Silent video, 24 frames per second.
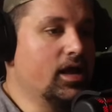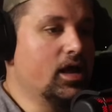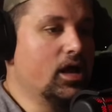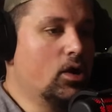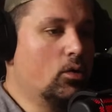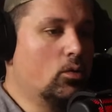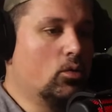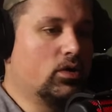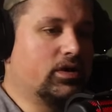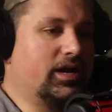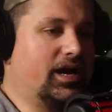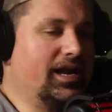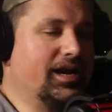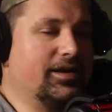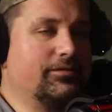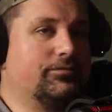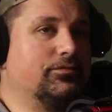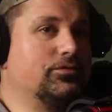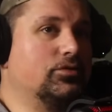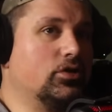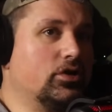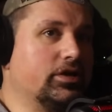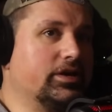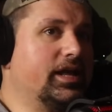we're kind of
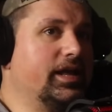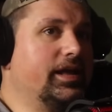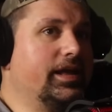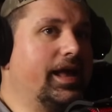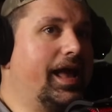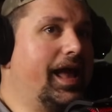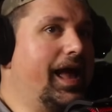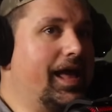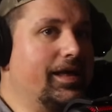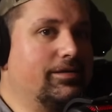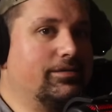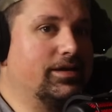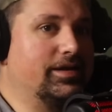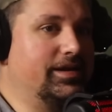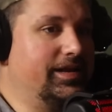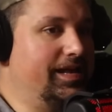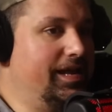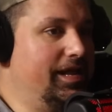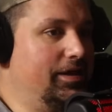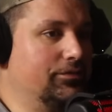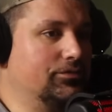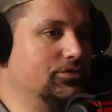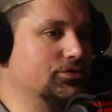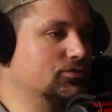looking at an
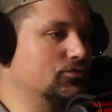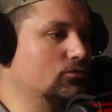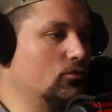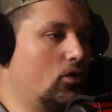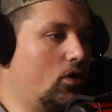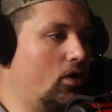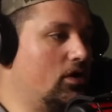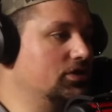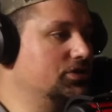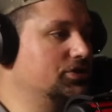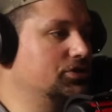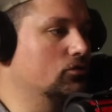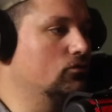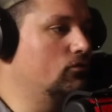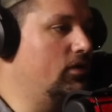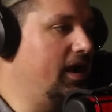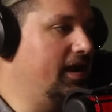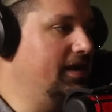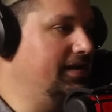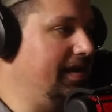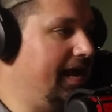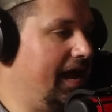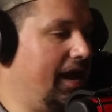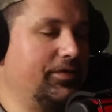Eagles roster right
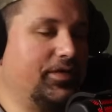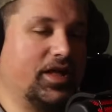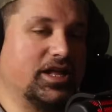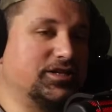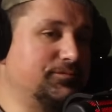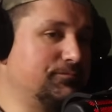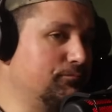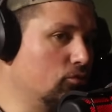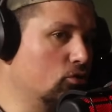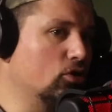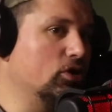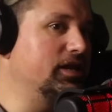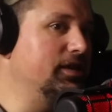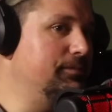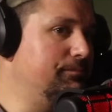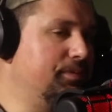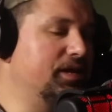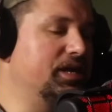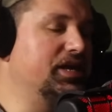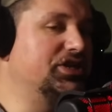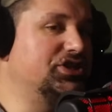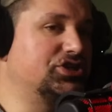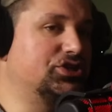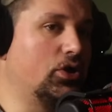now that's pretty
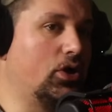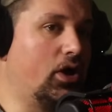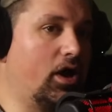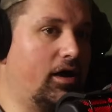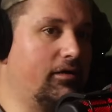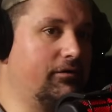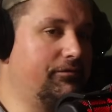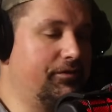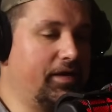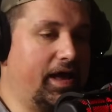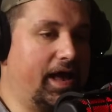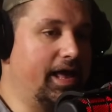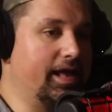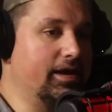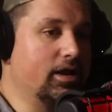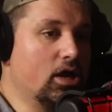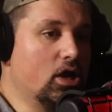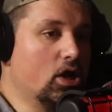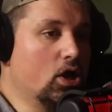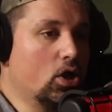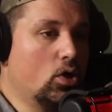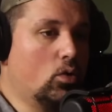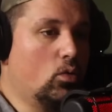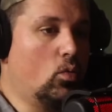pissed off at
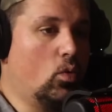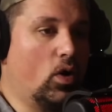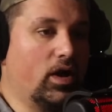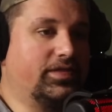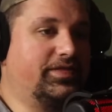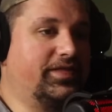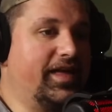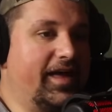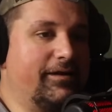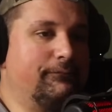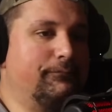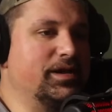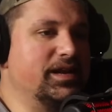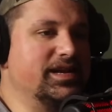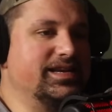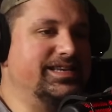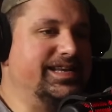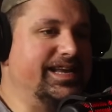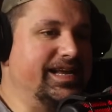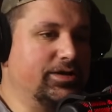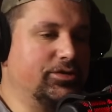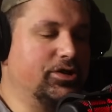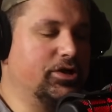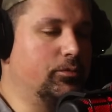what they have been
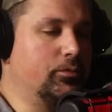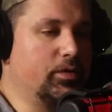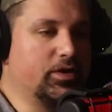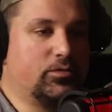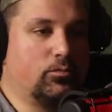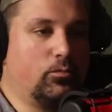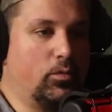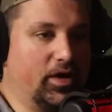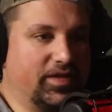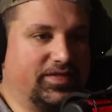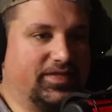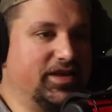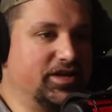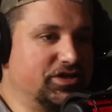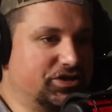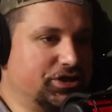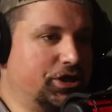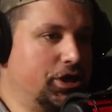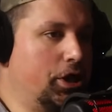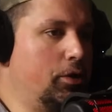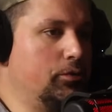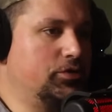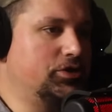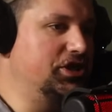dealing with this
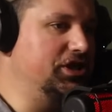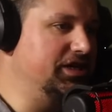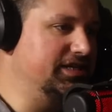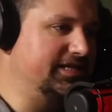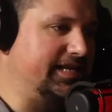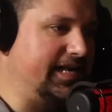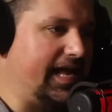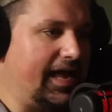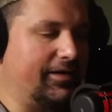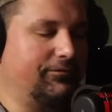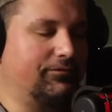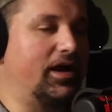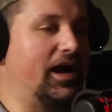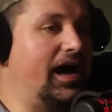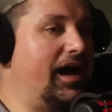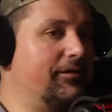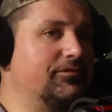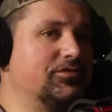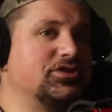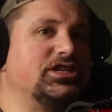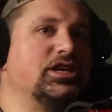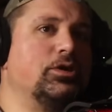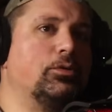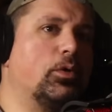coaching staff.
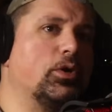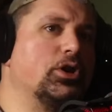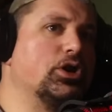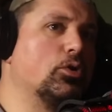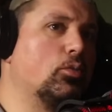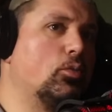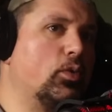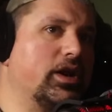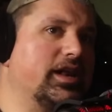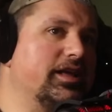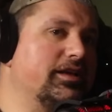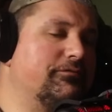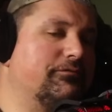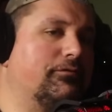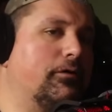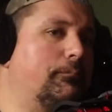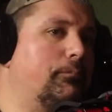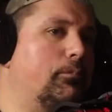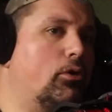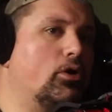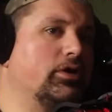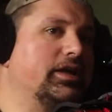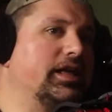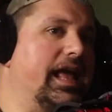Obviously, when you're winning
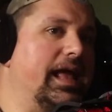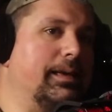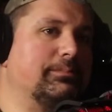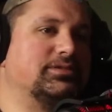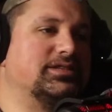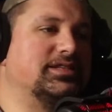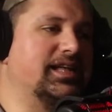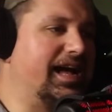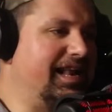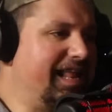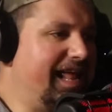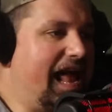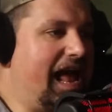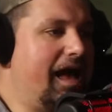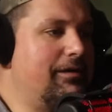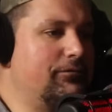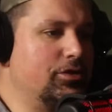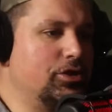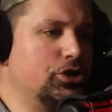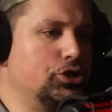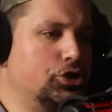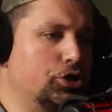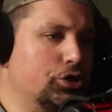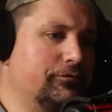football games, not
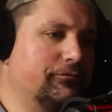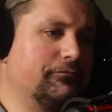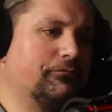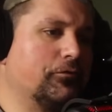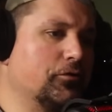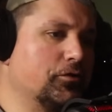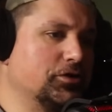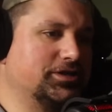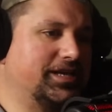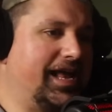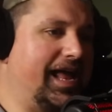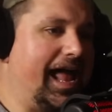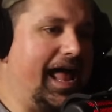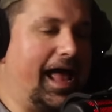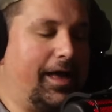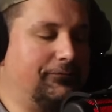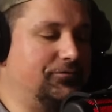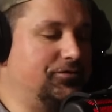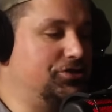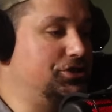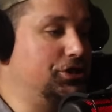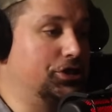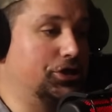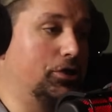having good first halves,
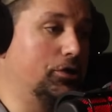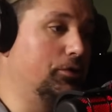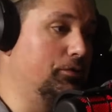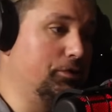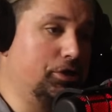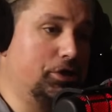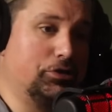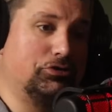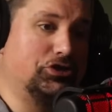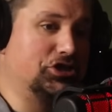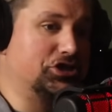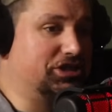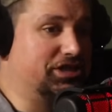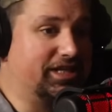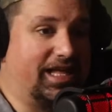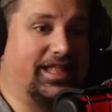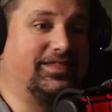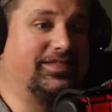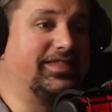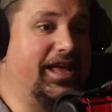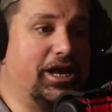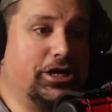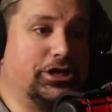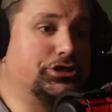you know, you just let
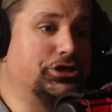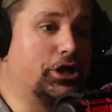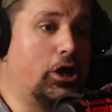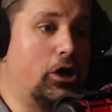things go